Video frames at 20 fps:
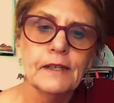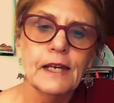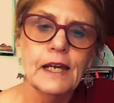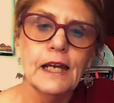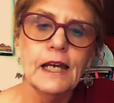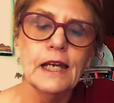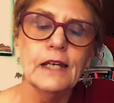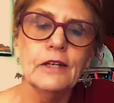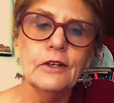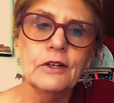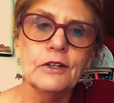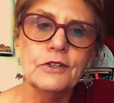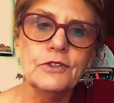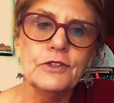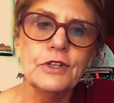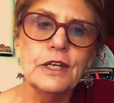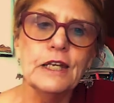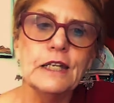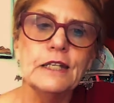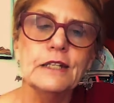And I
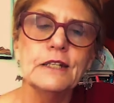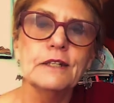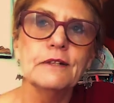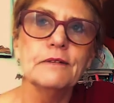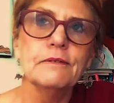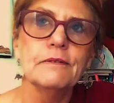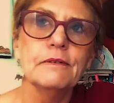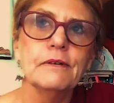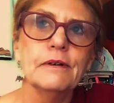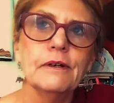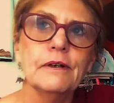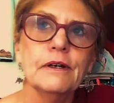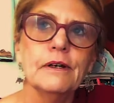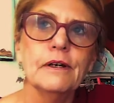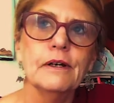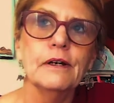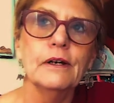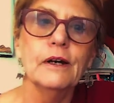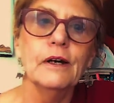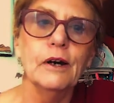said,
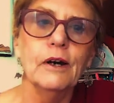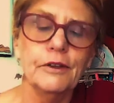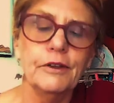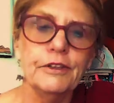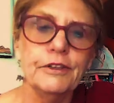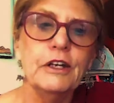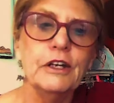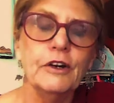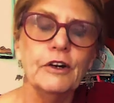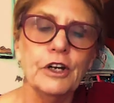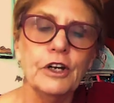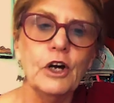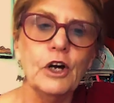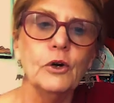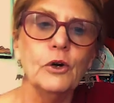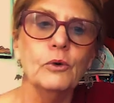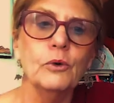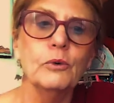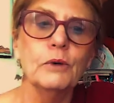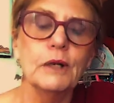I think I
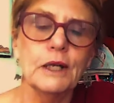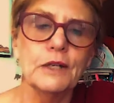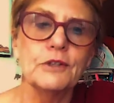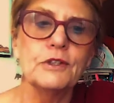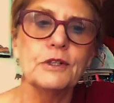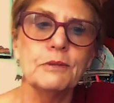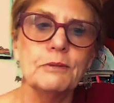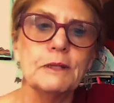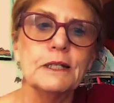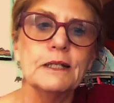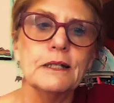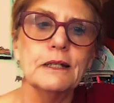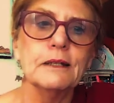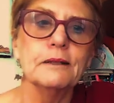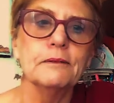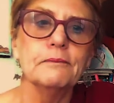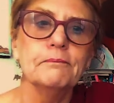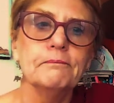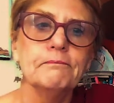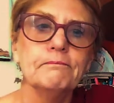know what has to be done.
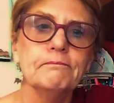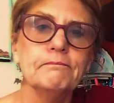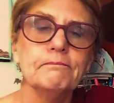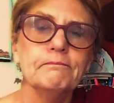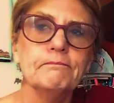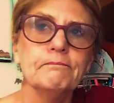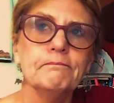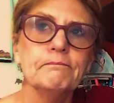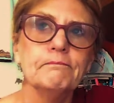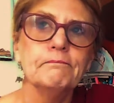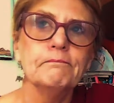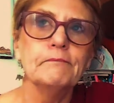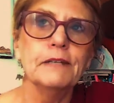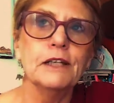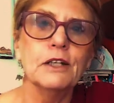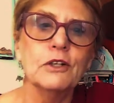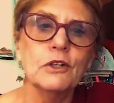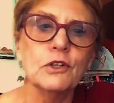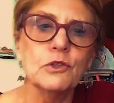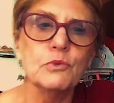
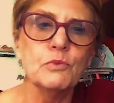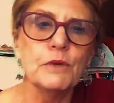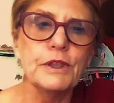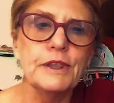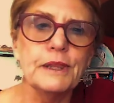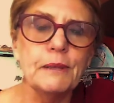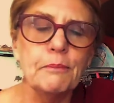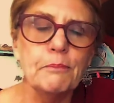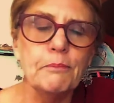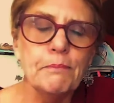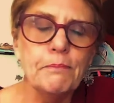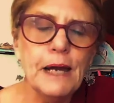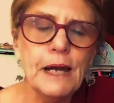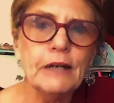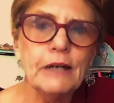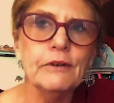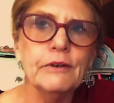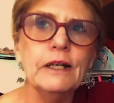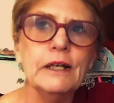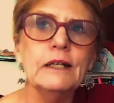Because with the
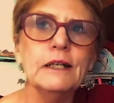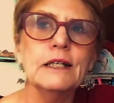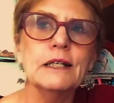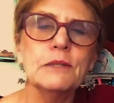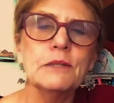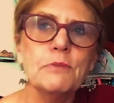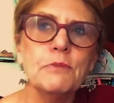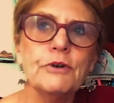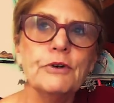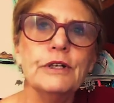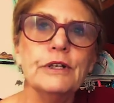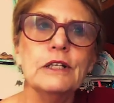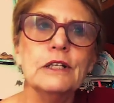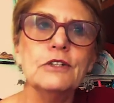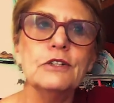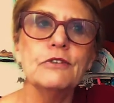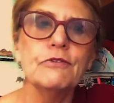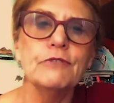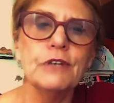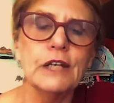background
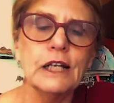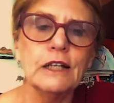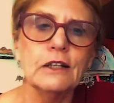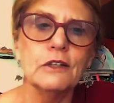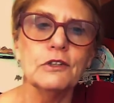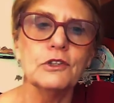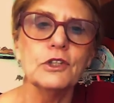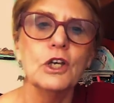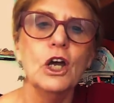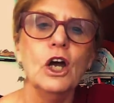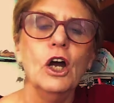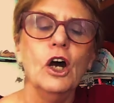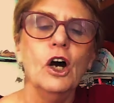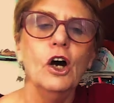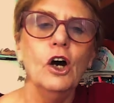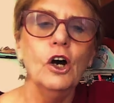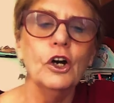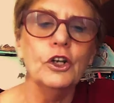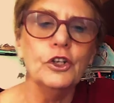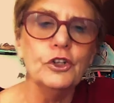experience of Nicholas,
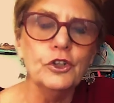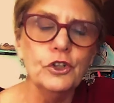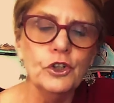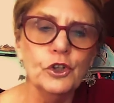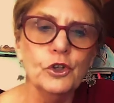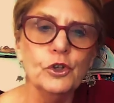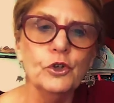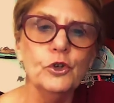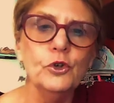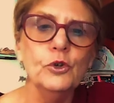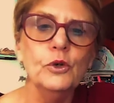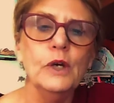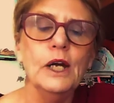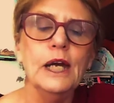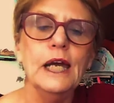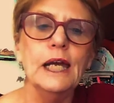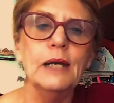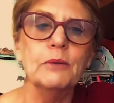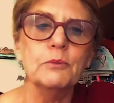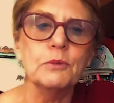I knew
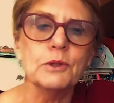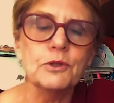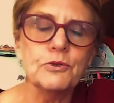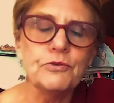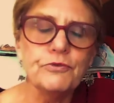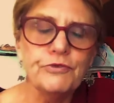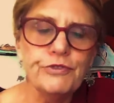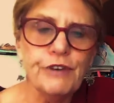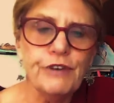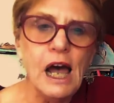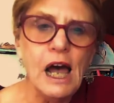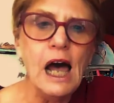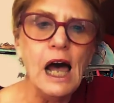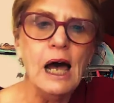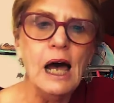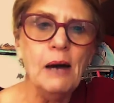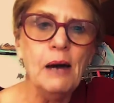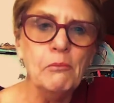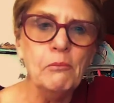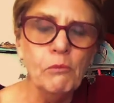it was
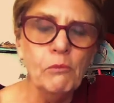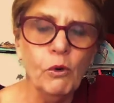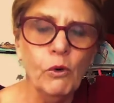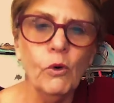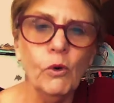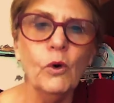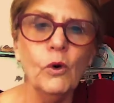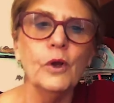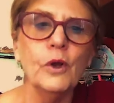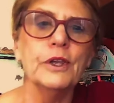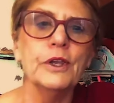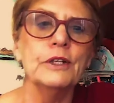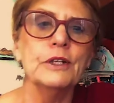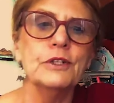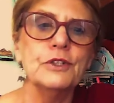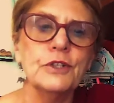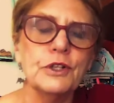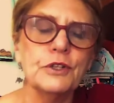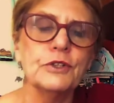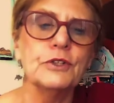far more than
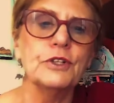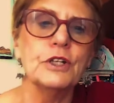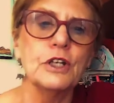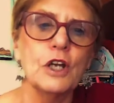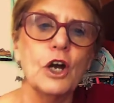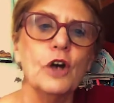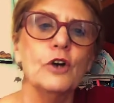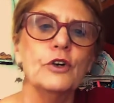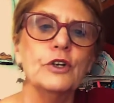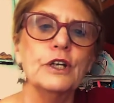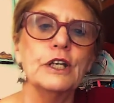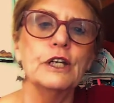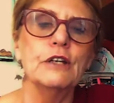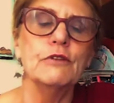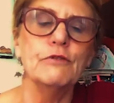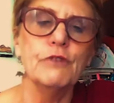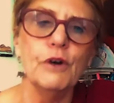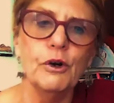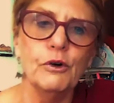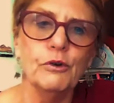just decoding
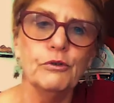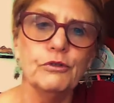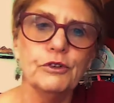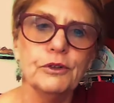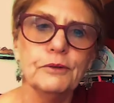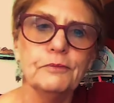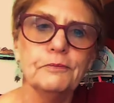involved.